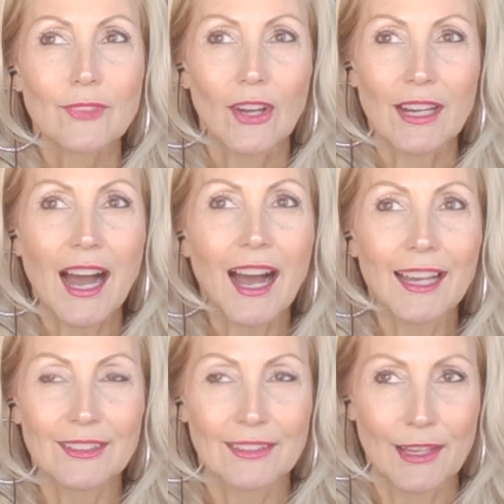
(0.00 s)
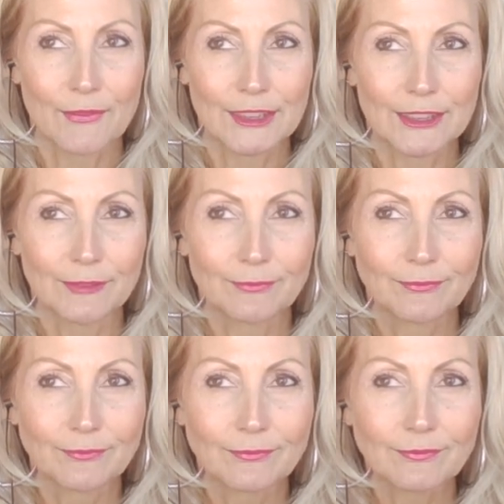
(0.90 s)
On a higher level,
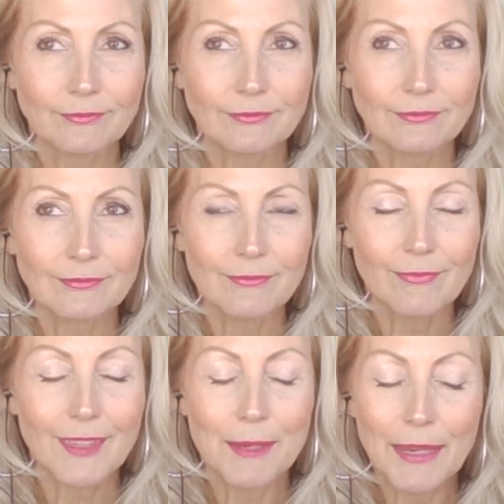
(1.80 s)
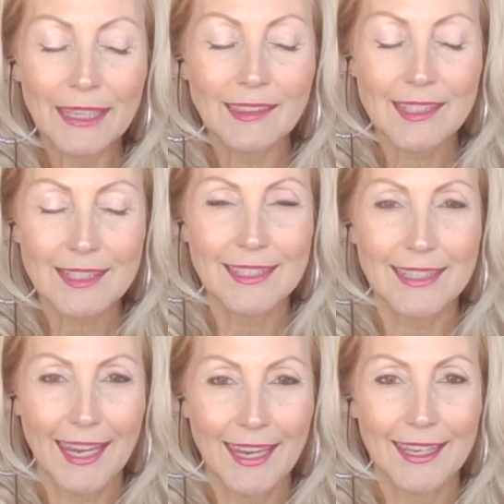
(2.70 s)
make this
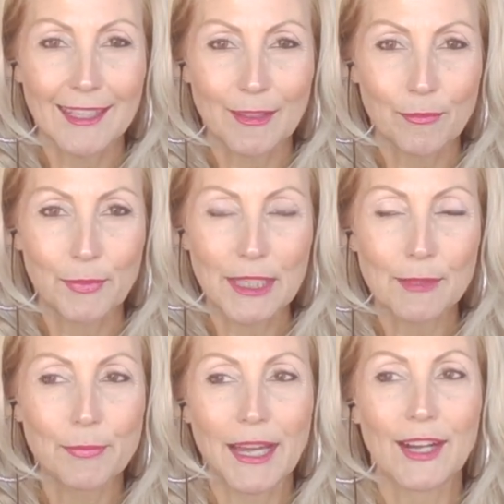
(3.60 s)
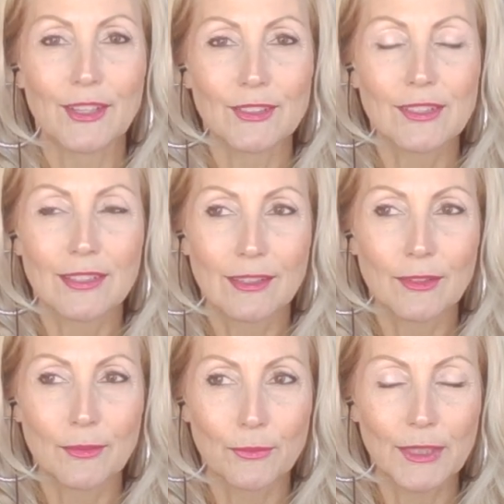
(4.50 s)
day be about
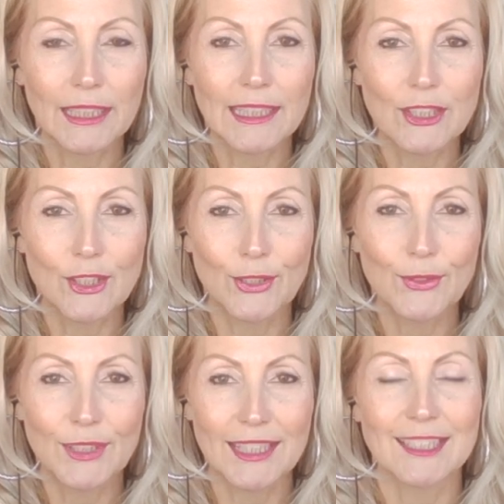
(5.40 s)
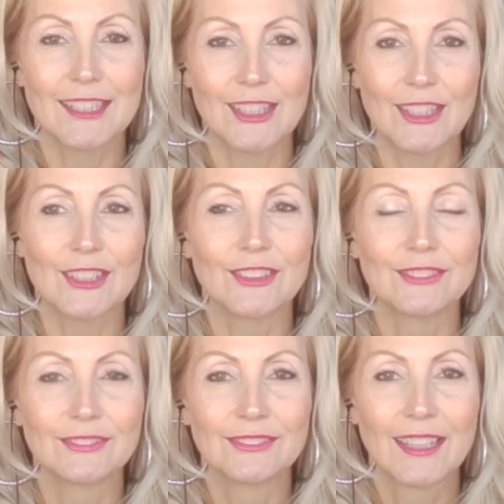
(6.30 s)
really tuning into you
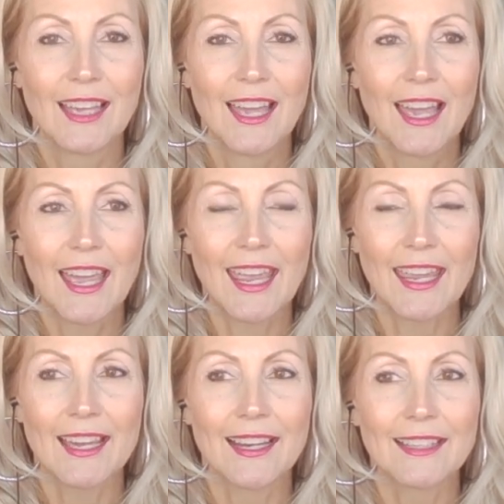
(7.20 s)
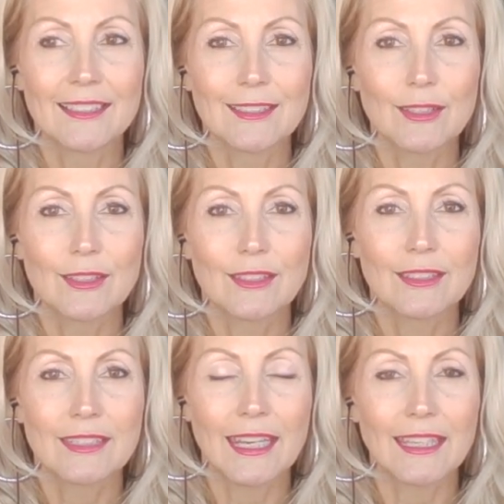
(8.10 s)
and
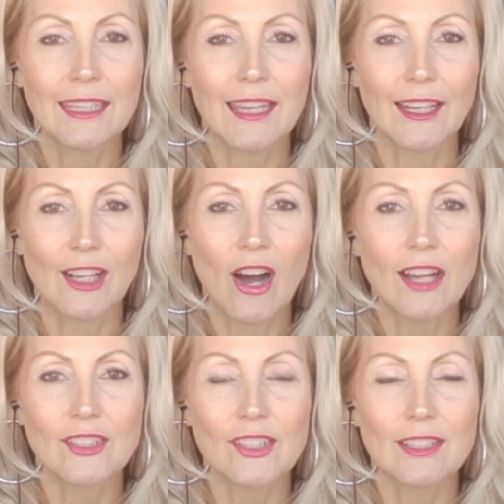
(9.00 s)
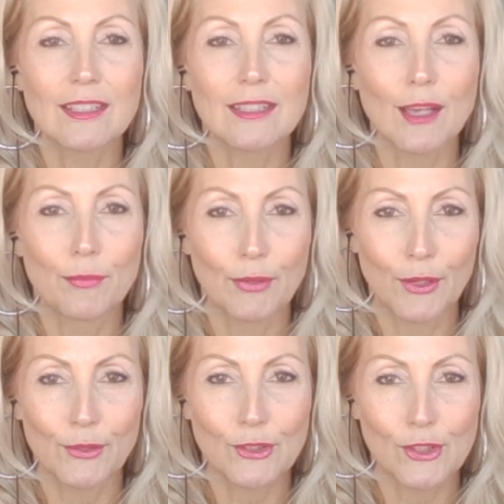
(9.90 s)
taking a conscious
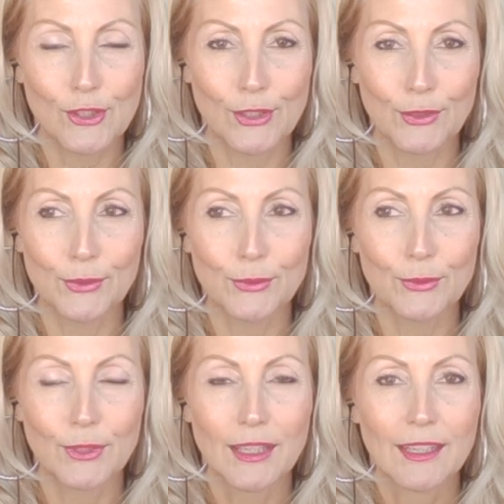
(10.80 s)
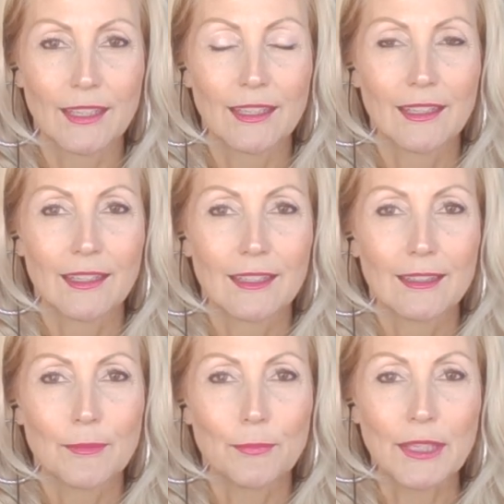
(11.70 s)
approach to
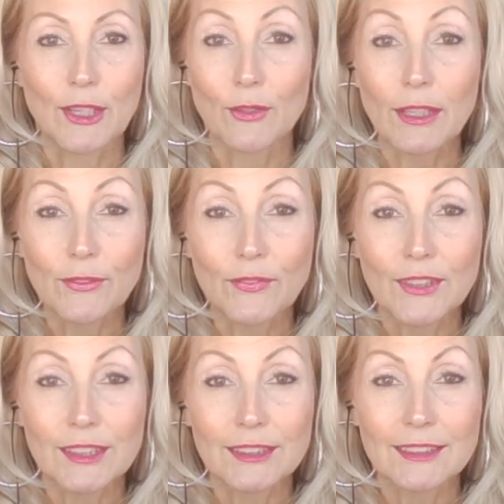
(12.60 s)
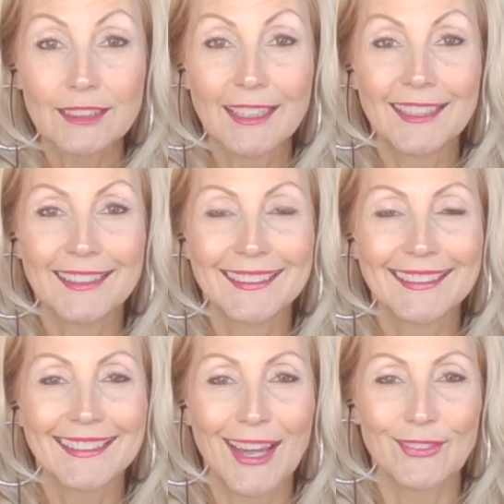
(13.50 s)
being grateful,
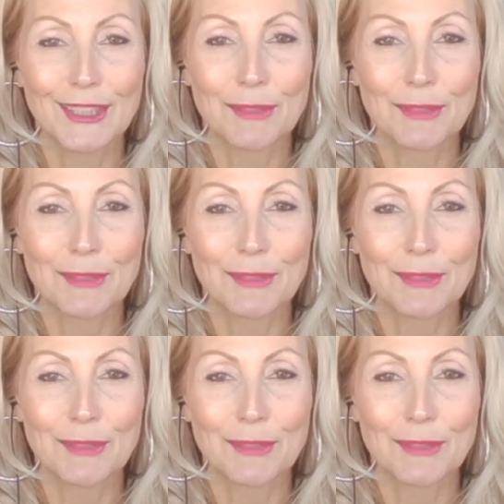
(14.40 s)
having